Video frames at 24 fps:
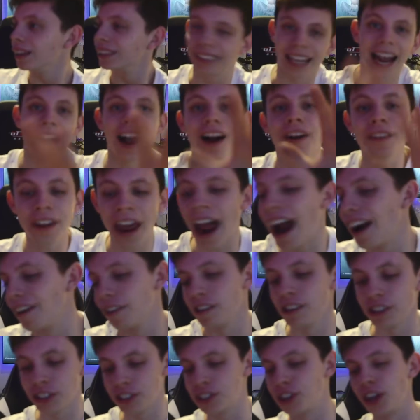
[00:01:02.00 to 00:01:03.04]
town
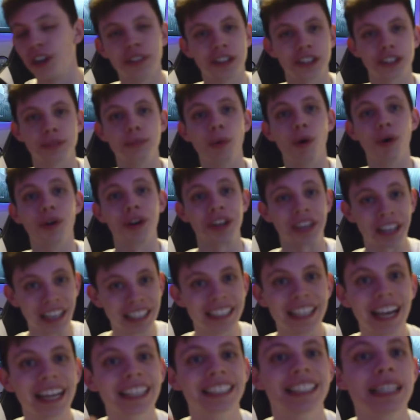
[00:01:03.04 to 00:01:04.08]
errands done this morning.
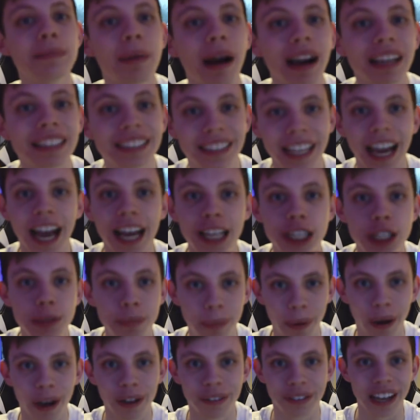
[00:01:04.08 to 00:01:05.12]
It's actually my dad's
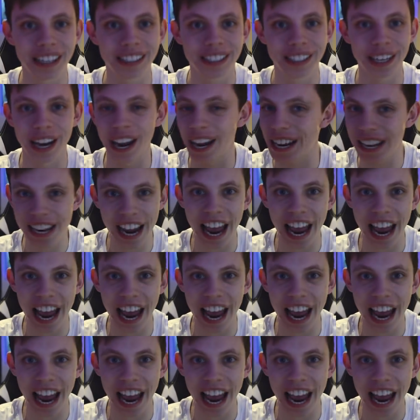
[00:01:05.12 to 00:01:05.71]
birthday today.